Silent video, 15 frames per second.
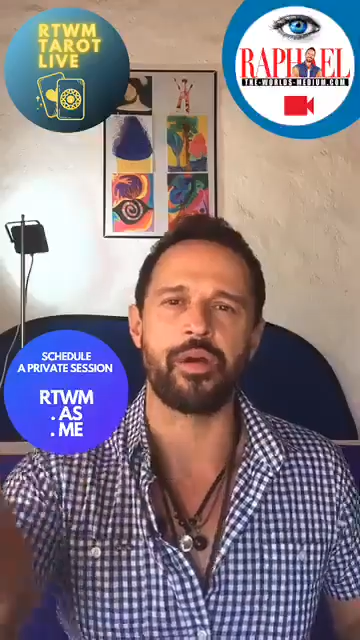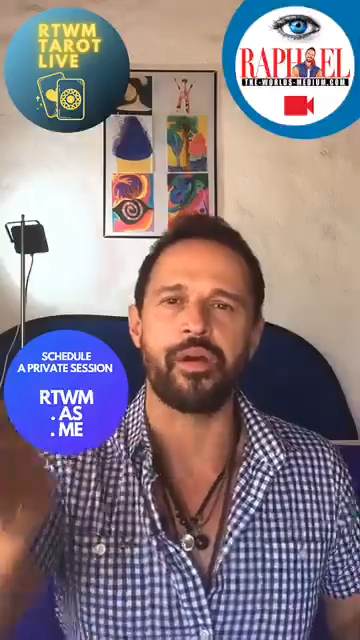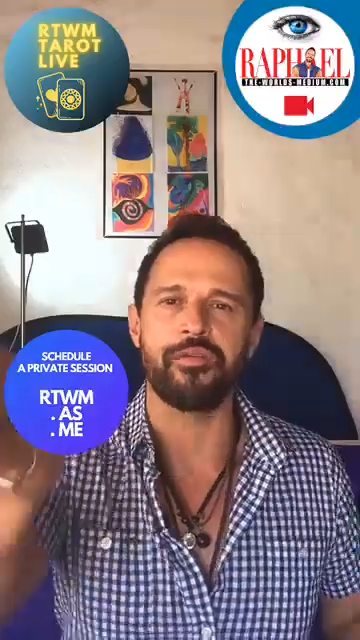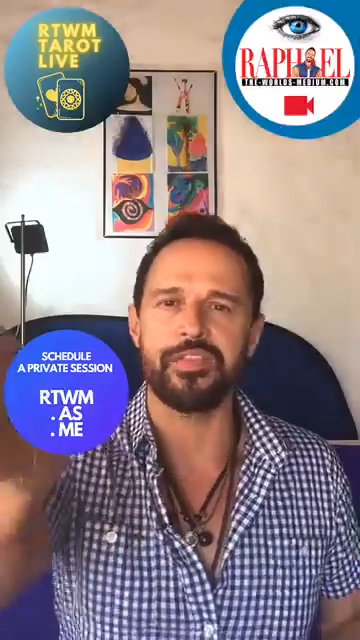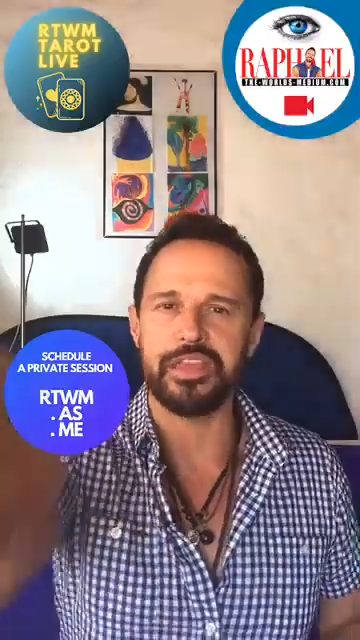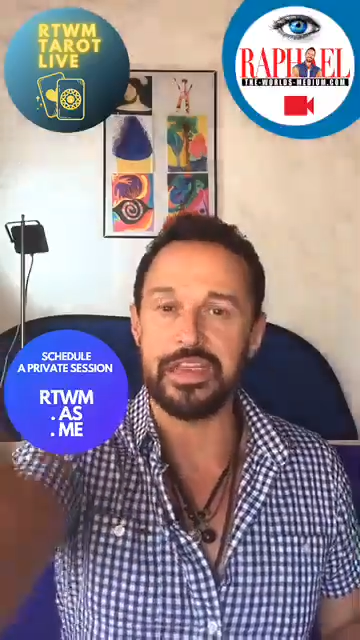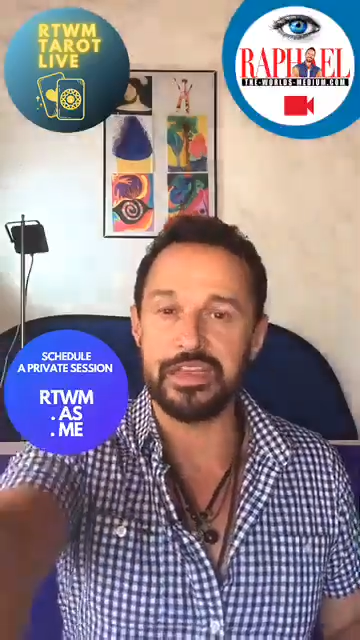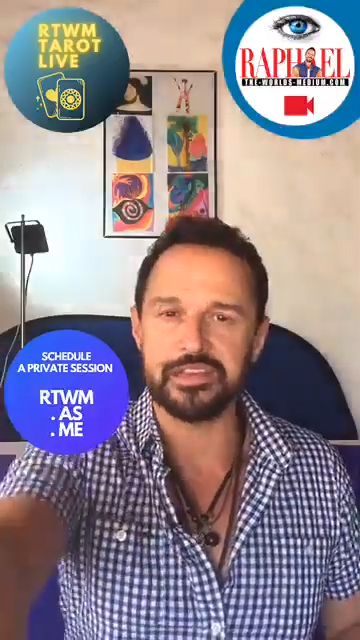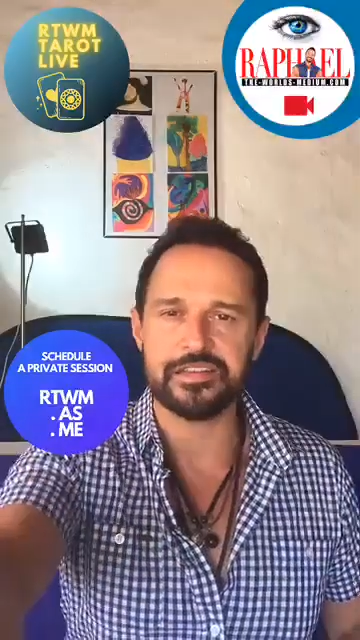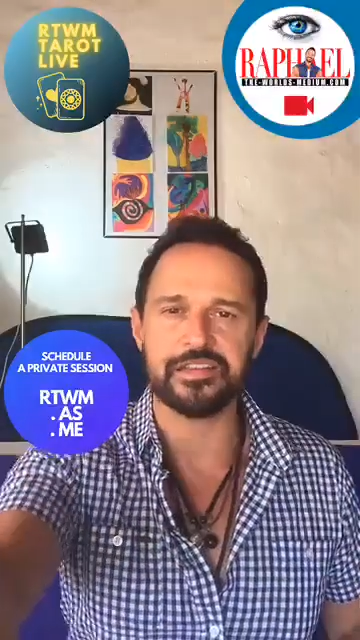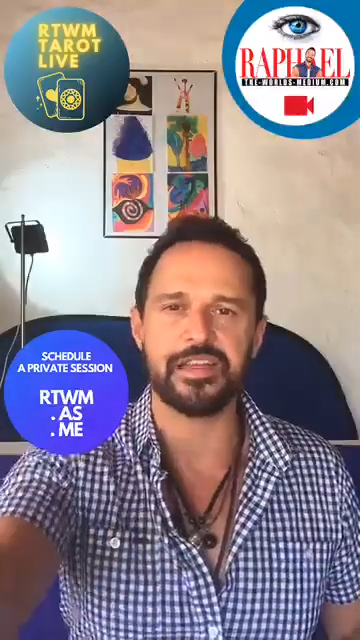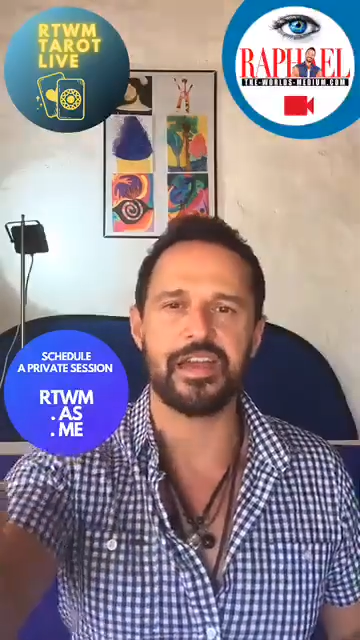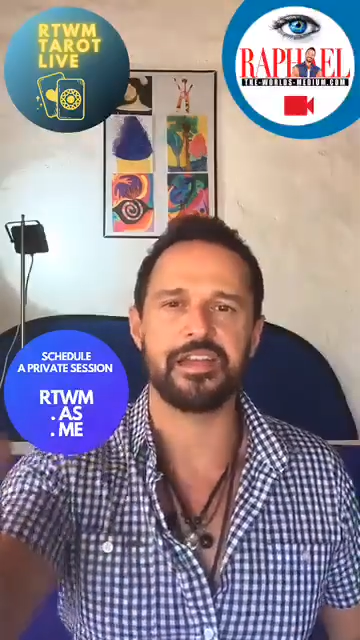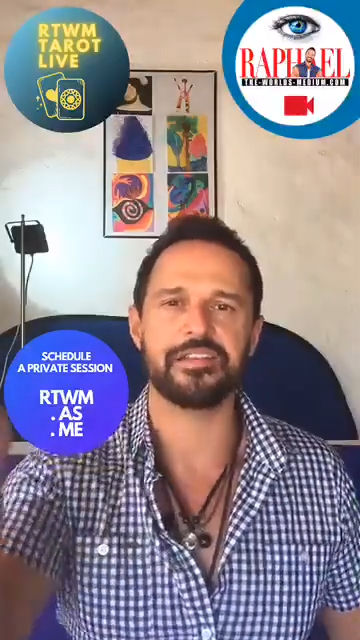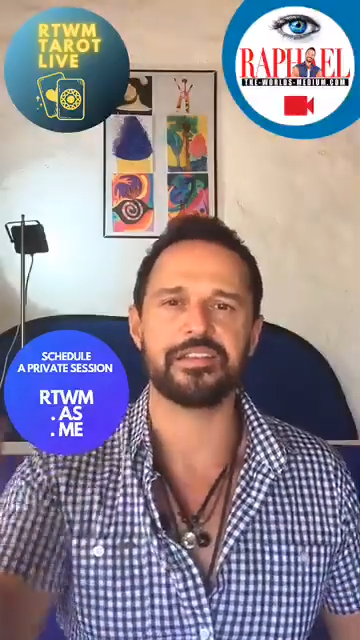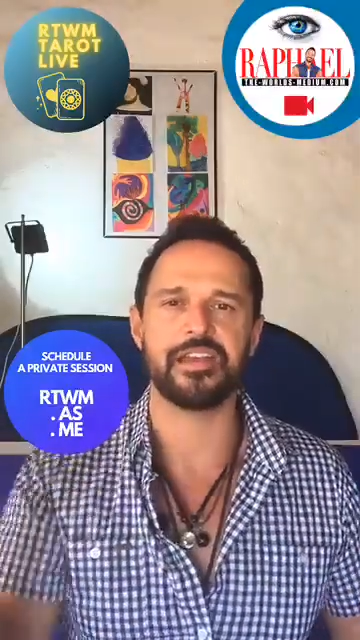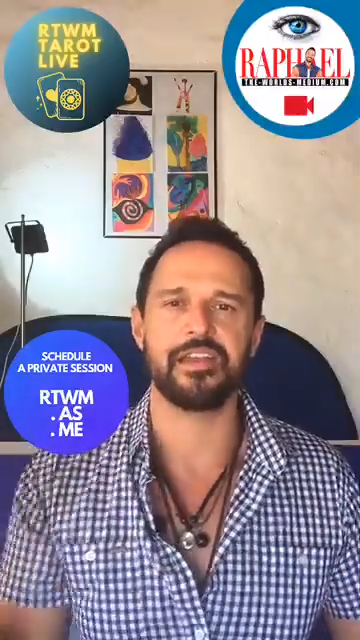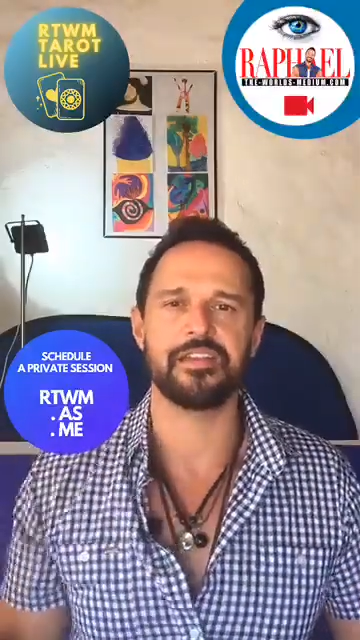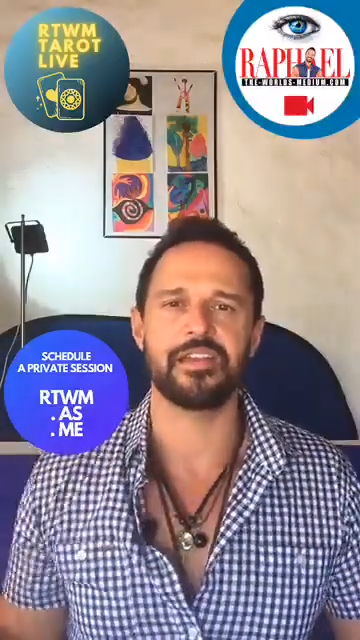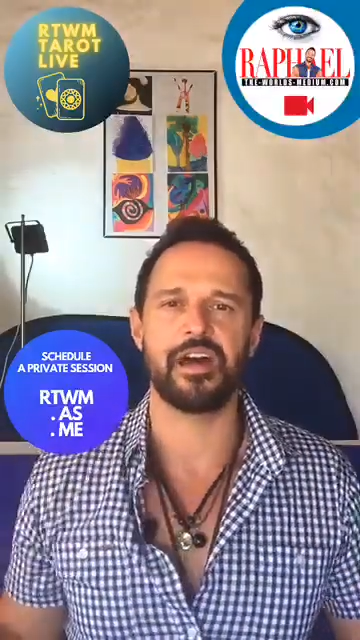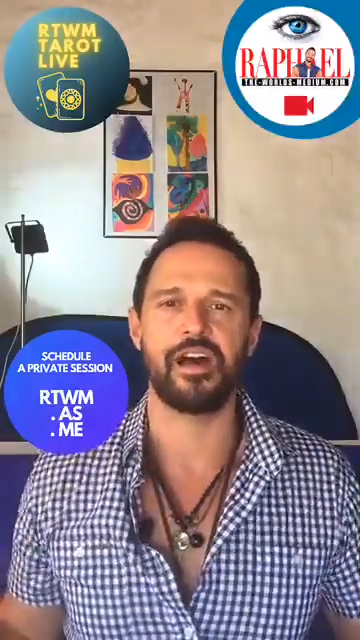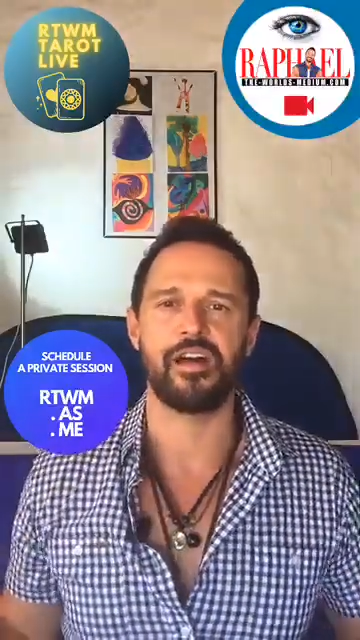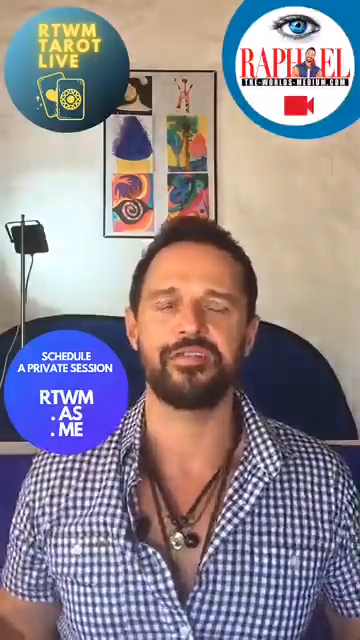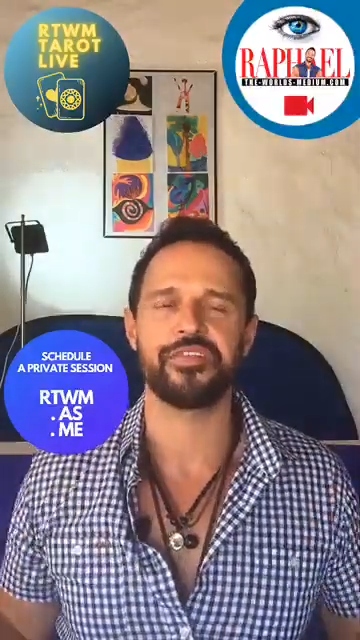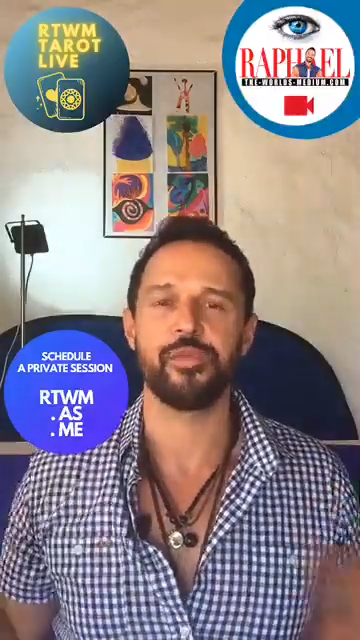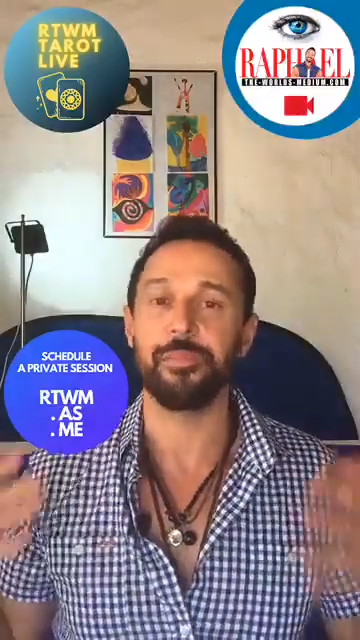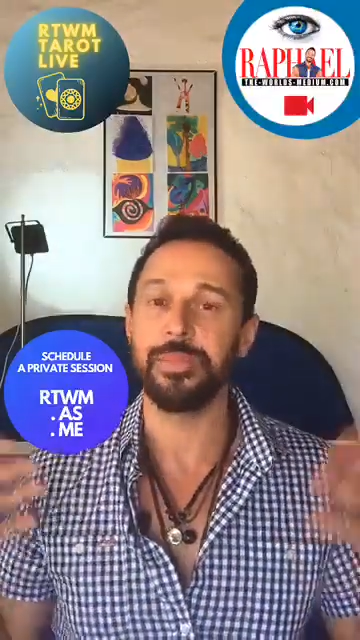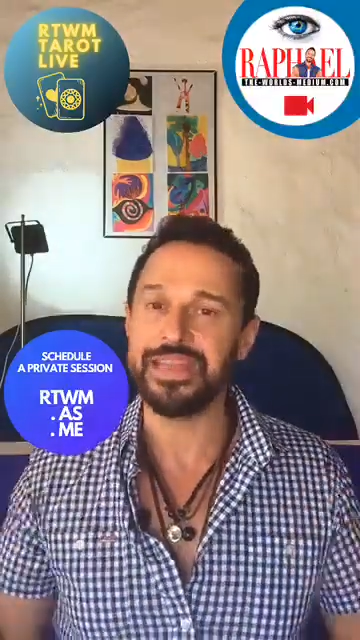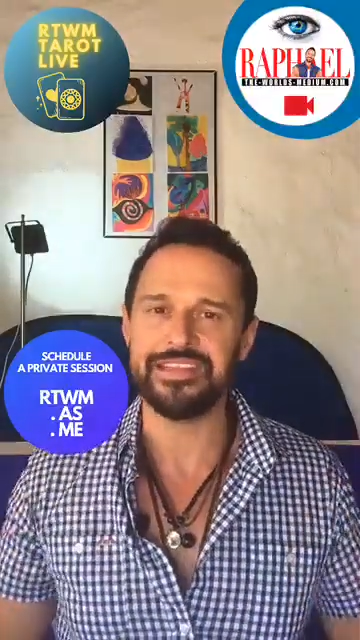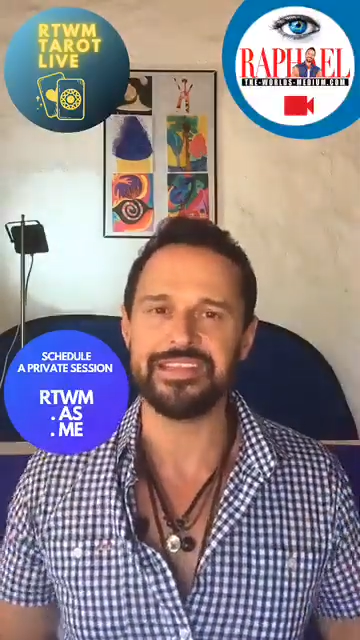of the internet and of the
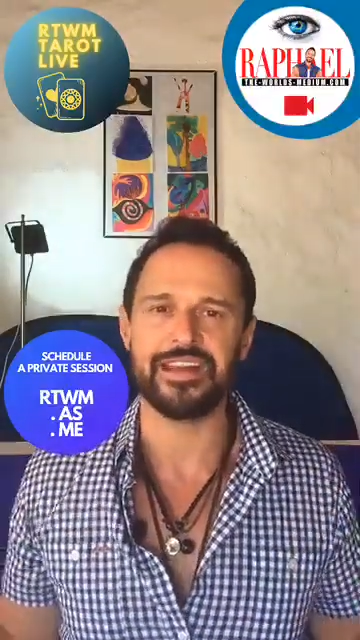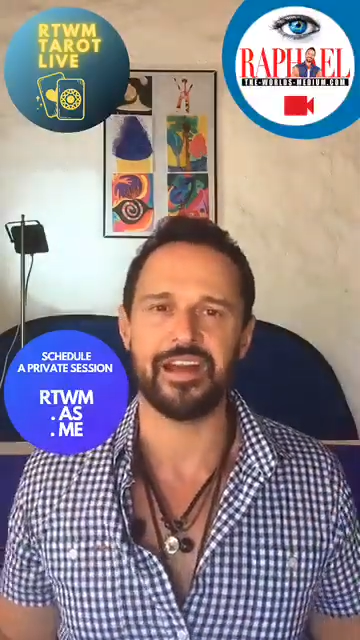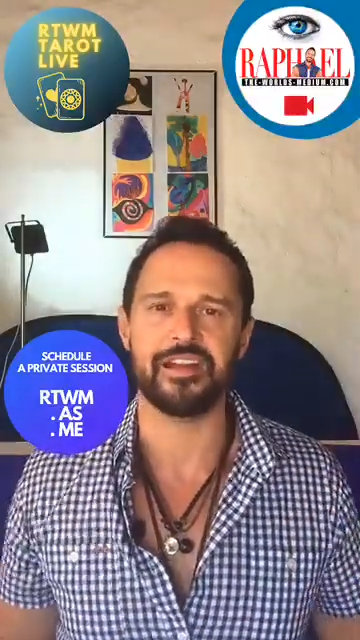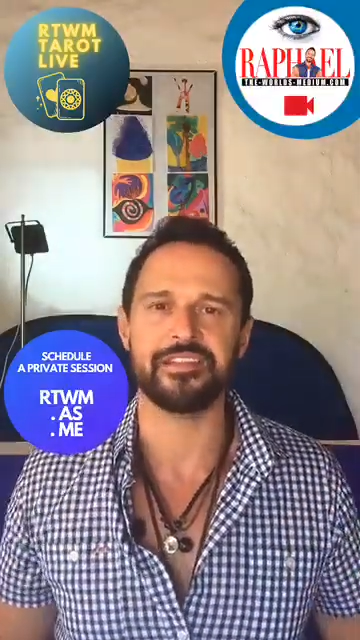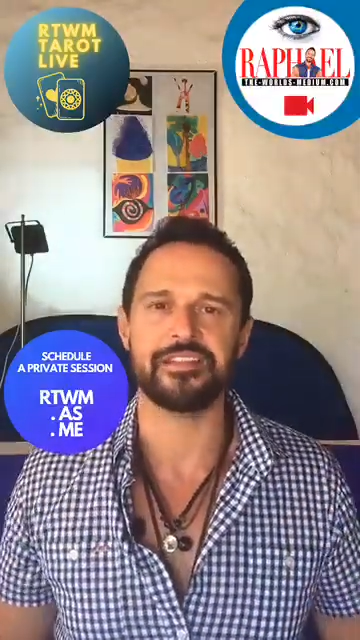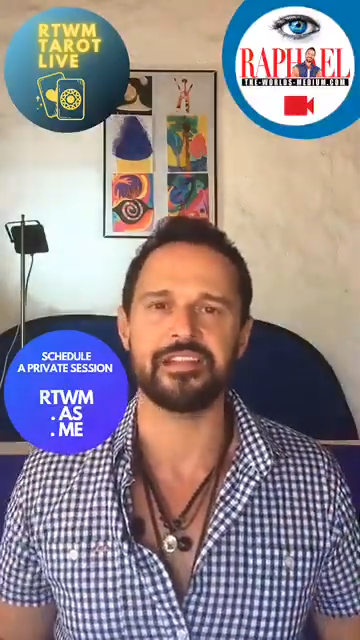medias